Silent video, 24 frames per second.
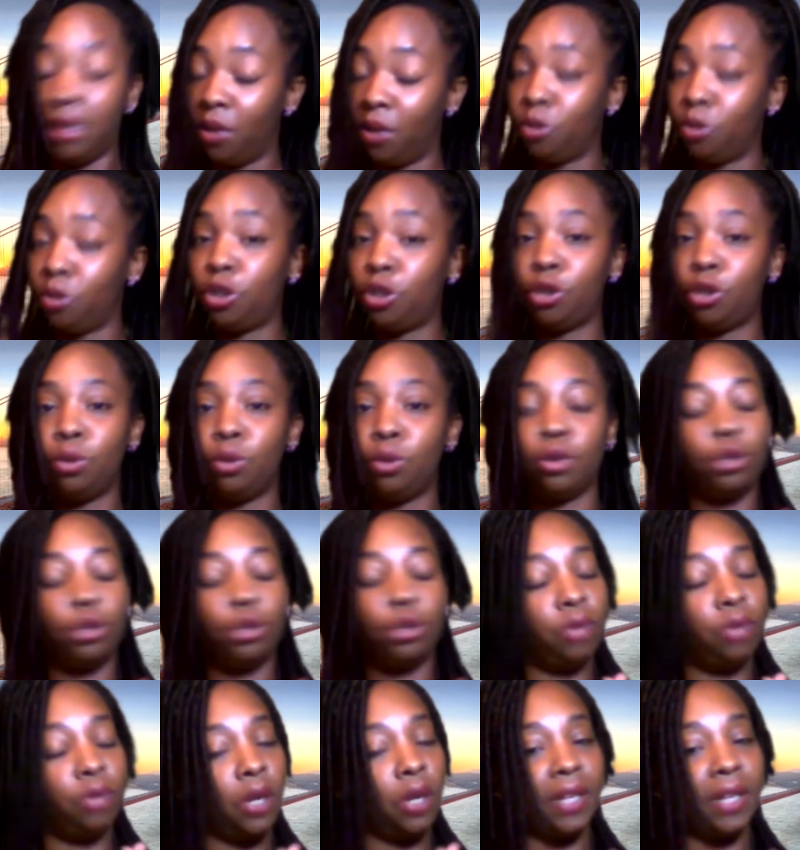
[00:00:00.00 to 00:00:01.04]
Those jewels,
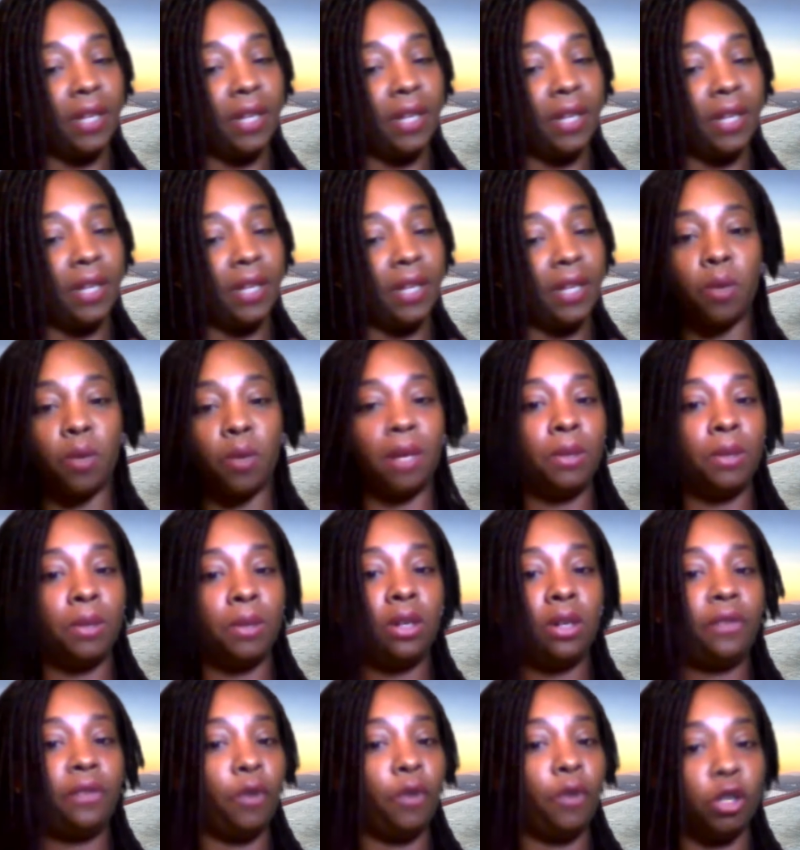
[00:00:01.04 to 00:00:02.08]
that's what I'm
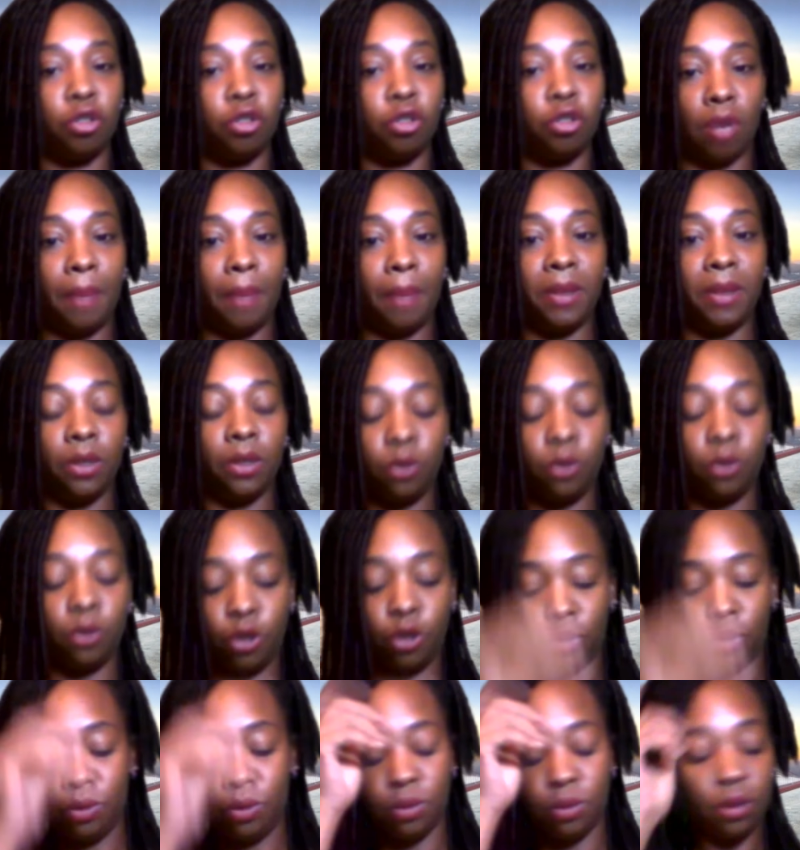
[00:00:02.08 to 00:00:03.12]
good for, dropping those
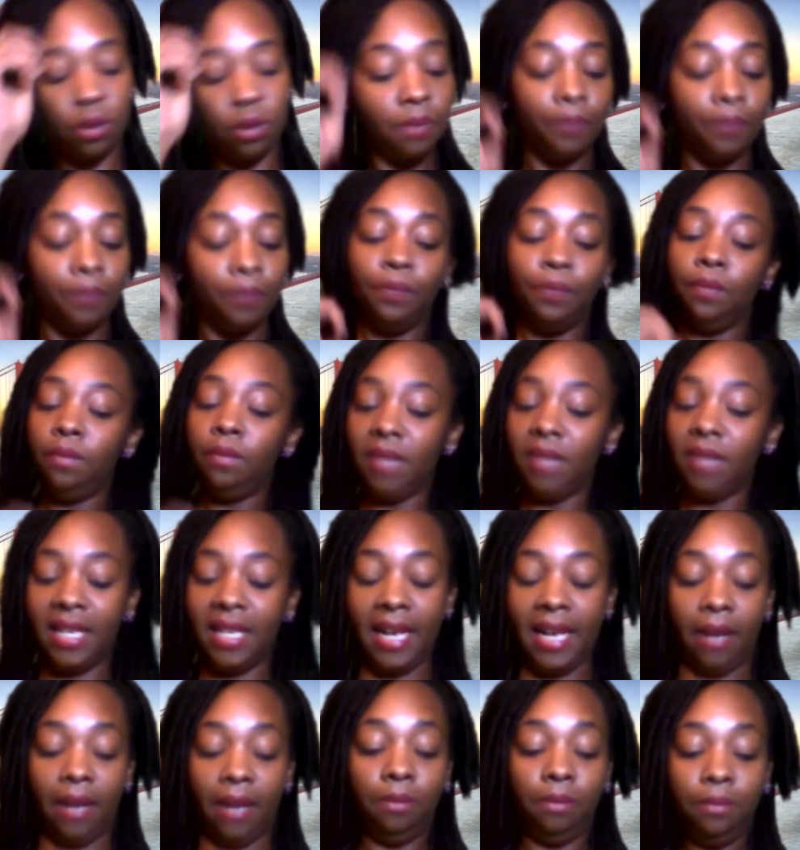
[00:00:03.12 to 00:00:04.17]
jewels.
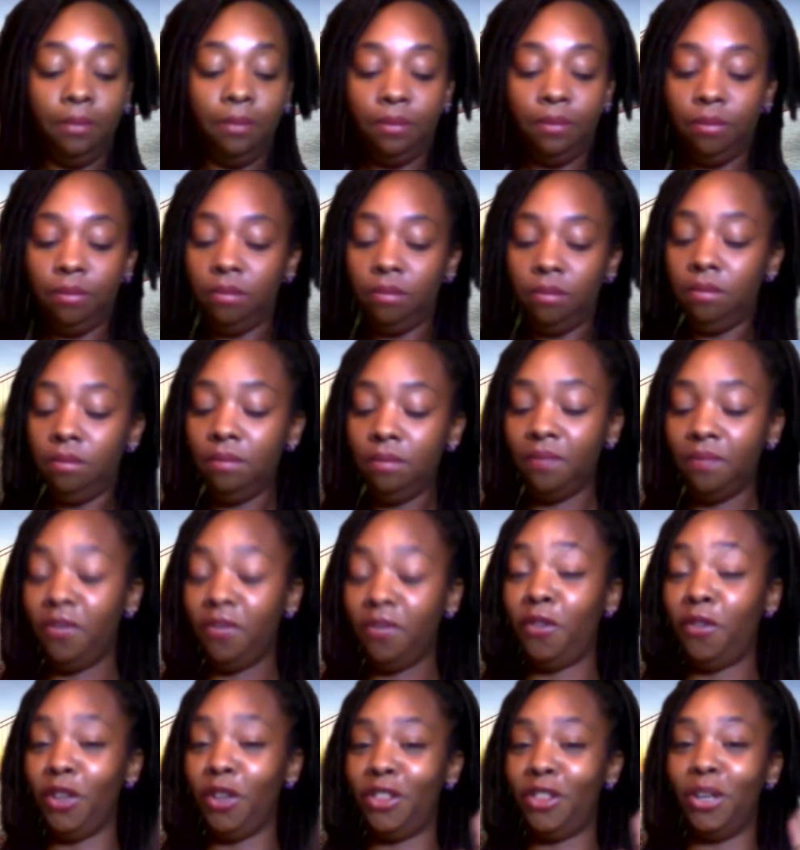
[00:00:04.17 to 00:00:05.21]
Now,
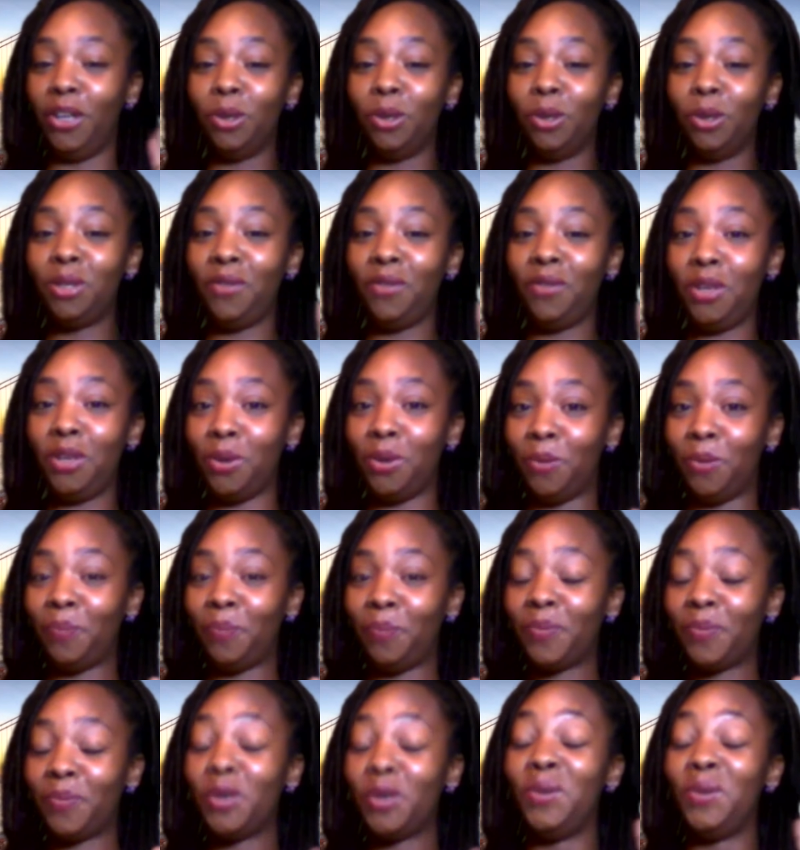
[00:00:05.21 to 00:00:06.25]
for those of you
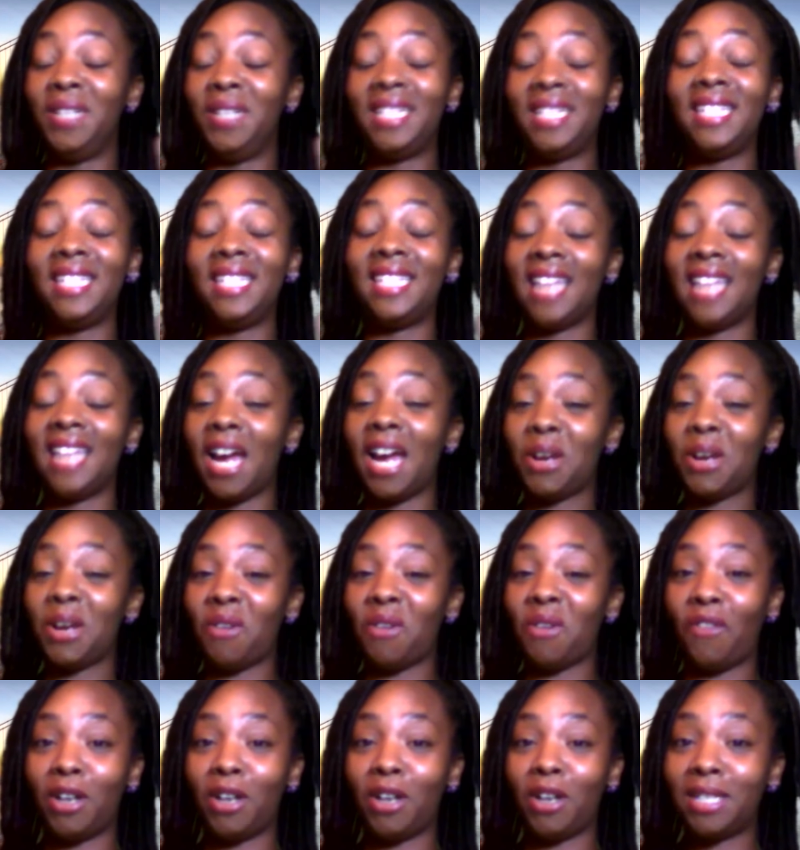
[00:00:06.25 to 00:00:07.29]
who this is not your
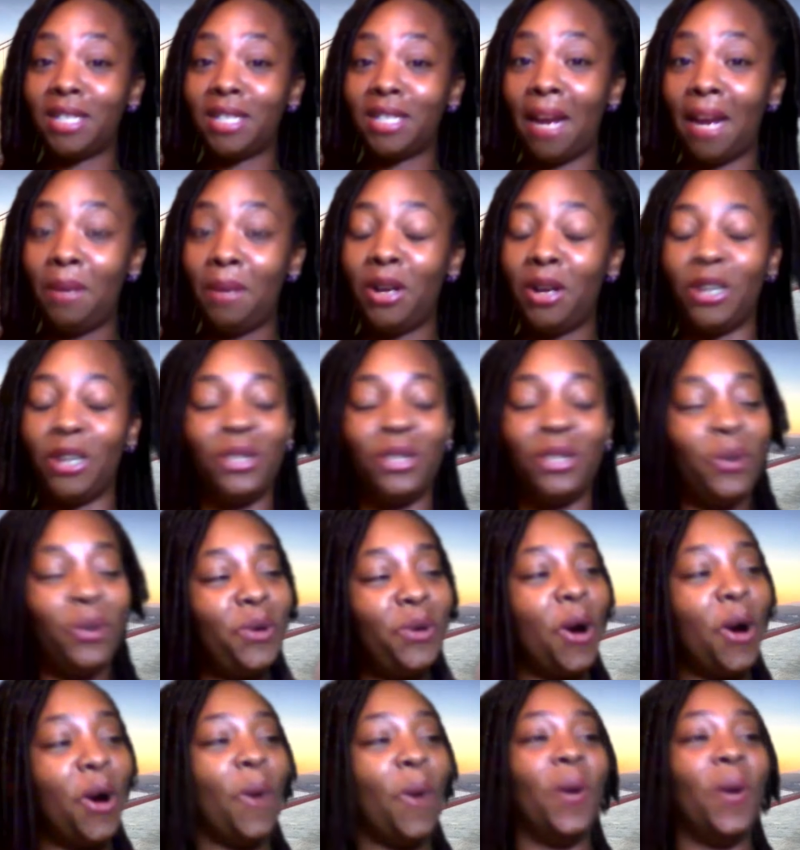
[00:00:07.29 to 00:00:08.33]
first time here, you
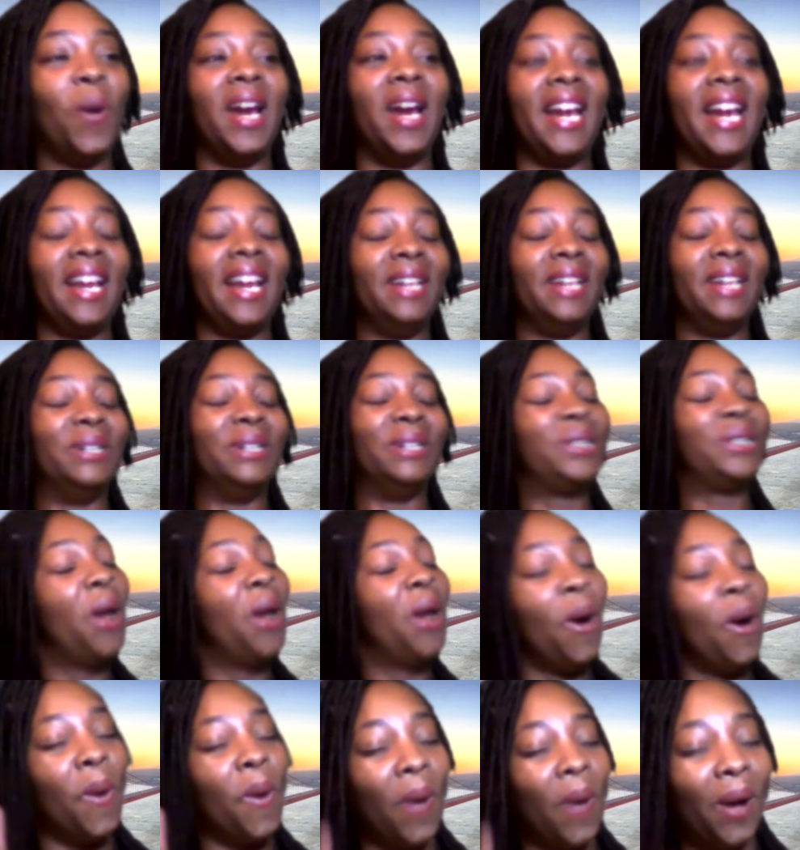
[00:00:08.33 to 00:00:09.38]
know what it is.
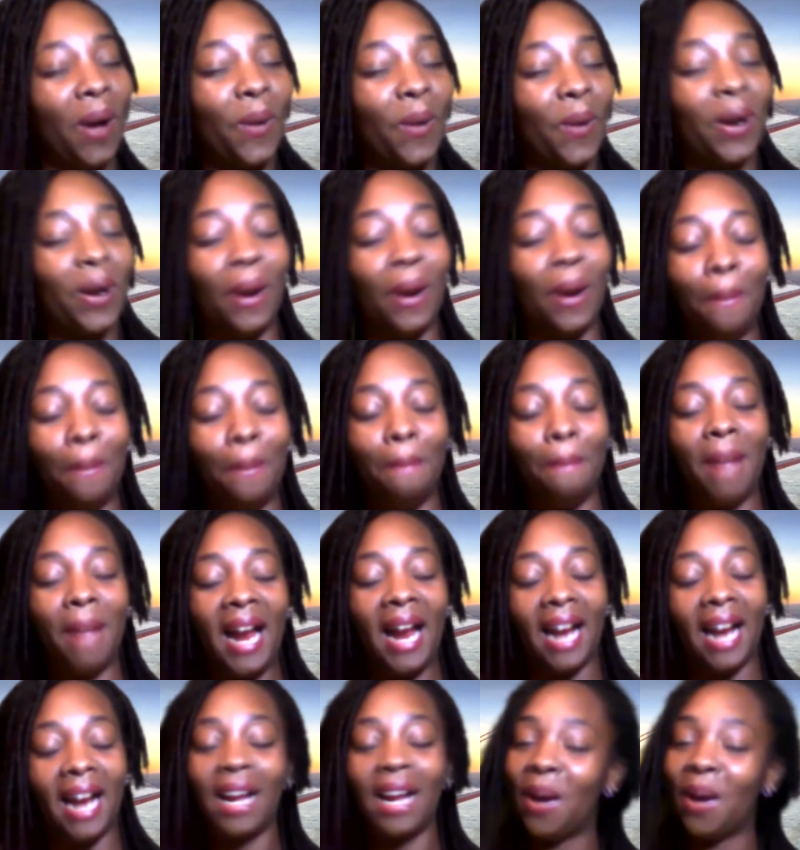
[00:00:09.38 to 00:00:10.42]
Welcome
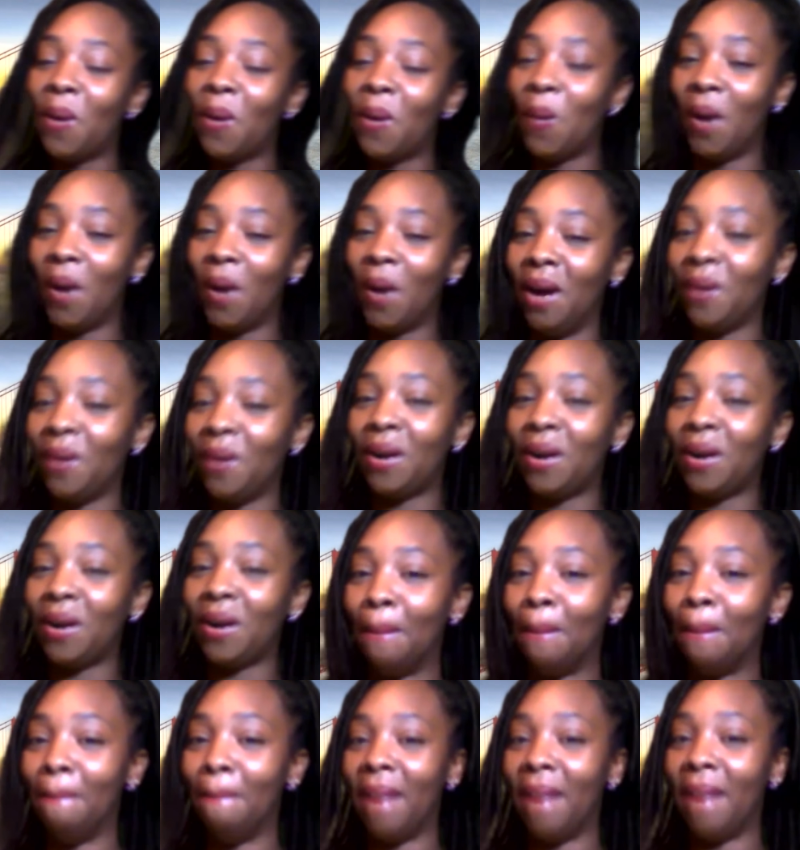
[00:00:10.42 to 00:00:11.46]
back.
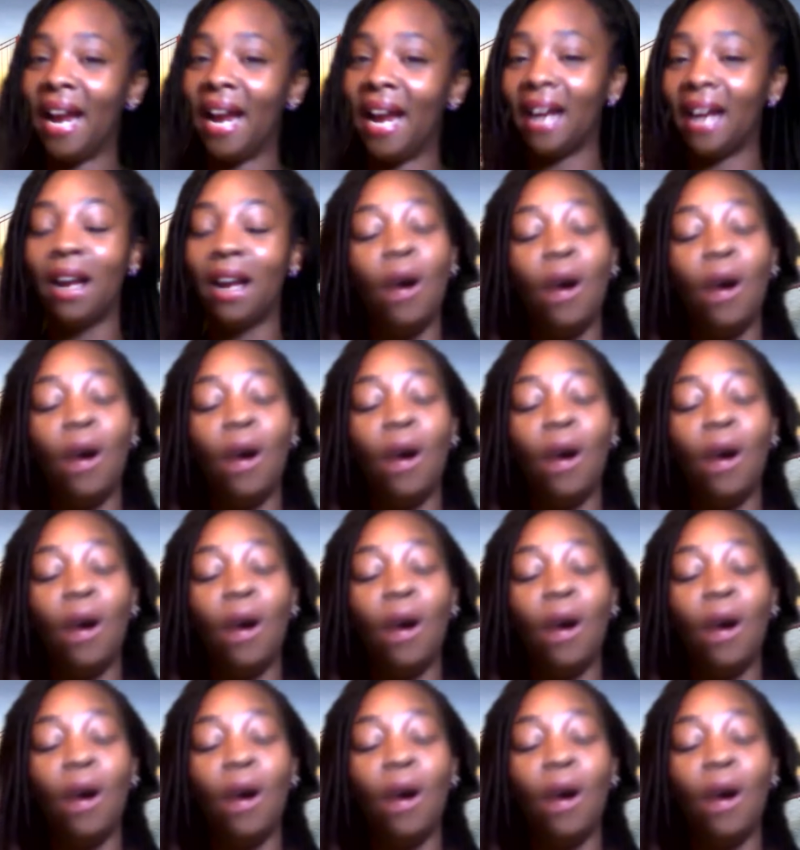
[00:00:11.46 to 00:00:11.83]
Welcome back.